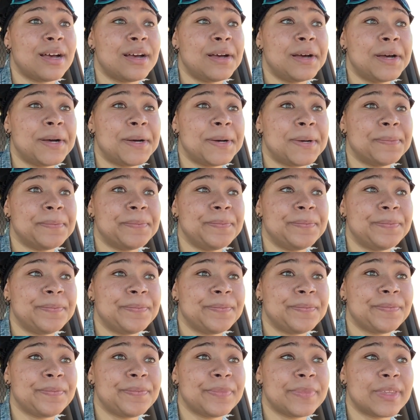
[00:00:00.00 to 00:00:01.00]

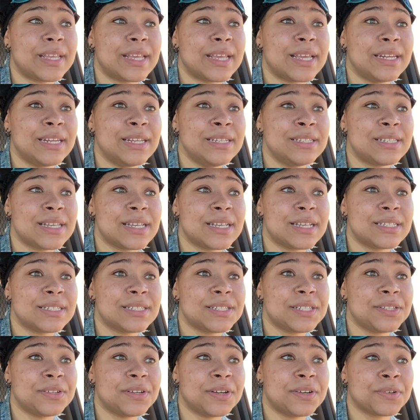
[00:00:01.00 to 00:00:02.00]
And he
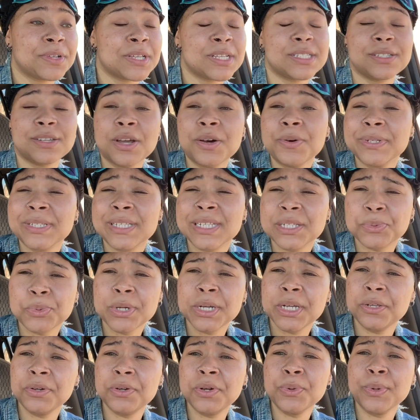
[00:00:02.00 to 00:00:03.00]
says, you know, because Noah says,
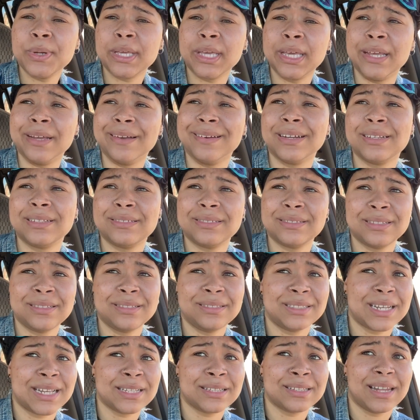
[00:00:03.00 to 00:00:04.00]
what are you doing here? And
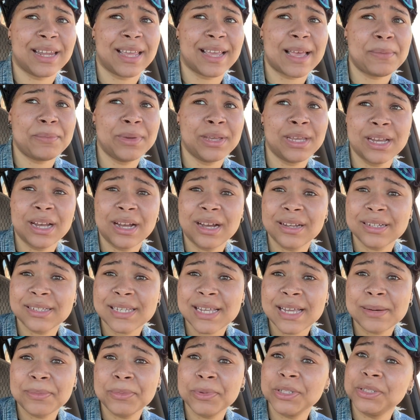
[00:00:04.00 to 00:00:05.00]
Jackson's like, I be here all the
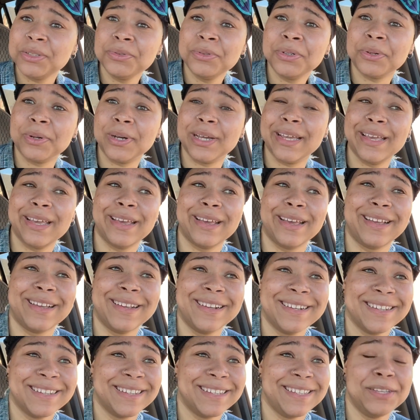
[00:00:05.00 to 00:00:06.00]
time. What you doing here?
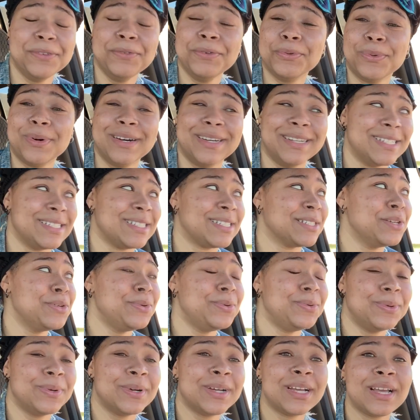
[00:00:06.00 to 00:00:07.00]
You the one that's
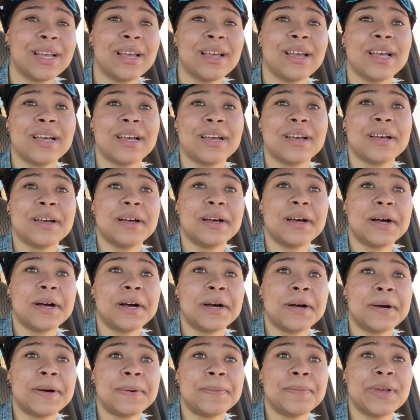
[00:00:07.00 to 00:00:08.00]
new.
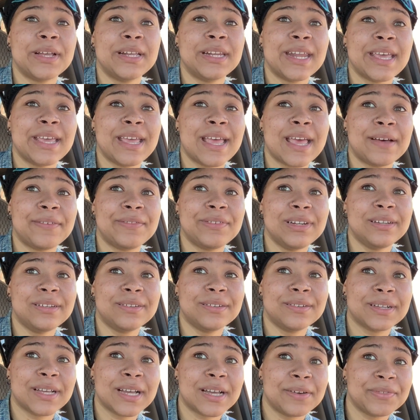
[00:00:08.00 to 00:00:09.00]
And they have a
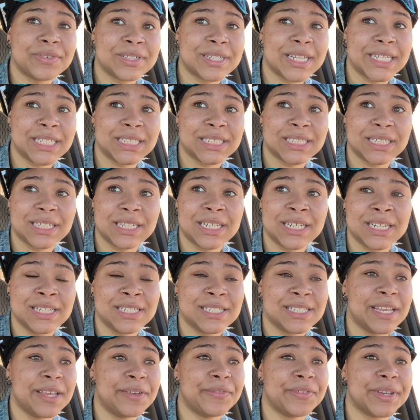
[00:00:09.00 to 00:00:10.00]
little confrontation,
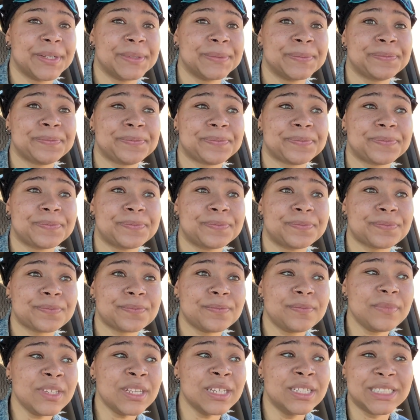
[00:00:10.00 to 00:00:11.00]
and
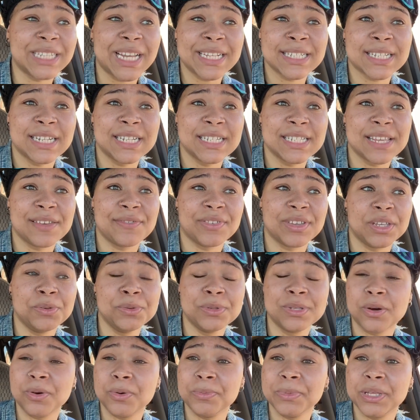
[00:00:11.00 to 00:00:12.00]
Jackson is giving,
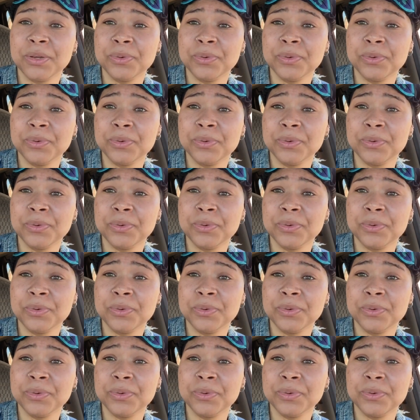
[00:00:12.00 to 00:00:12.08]
you told